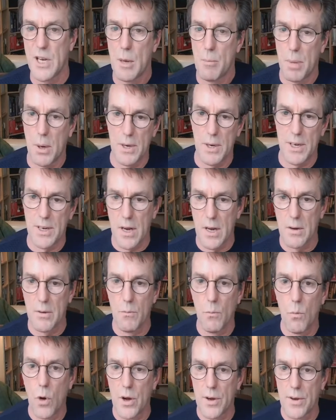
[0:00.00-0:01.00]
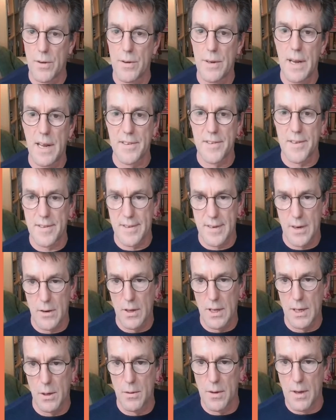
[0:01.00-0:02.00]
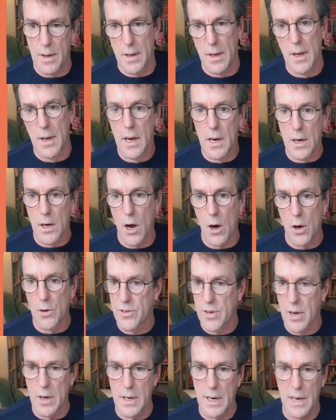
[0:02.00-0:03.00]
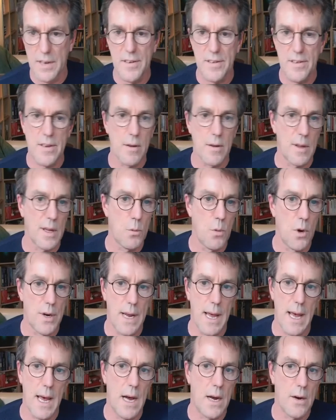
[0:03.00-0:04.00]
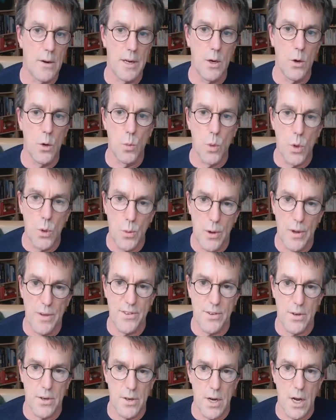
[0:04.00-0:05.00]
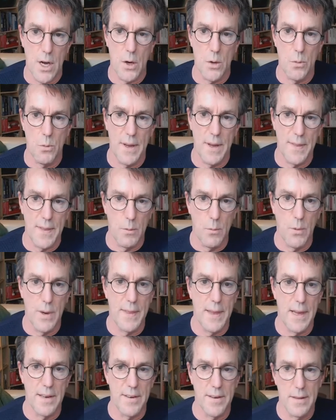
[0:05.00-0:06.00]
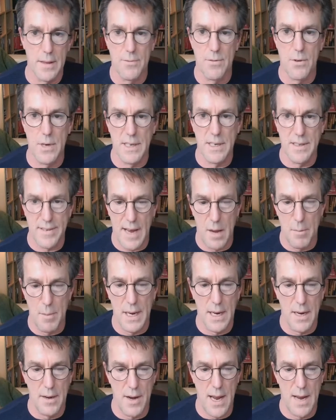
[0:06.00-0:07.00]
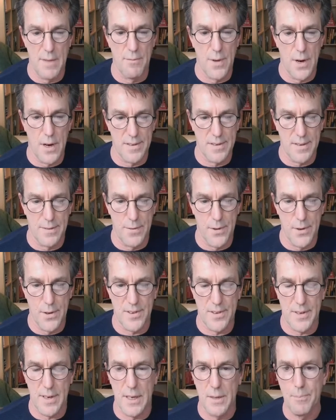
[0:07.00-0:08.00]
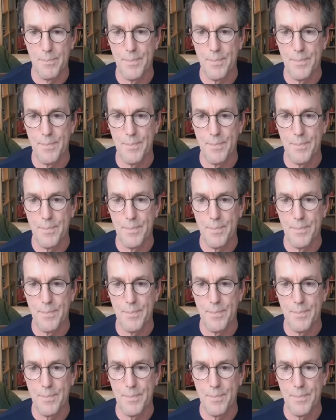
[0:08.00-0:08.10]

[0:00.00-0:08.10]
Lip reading: But we don't want Coles don't necessarily want Aldi or Woolworths to know when their delivery is coming, and vice versa.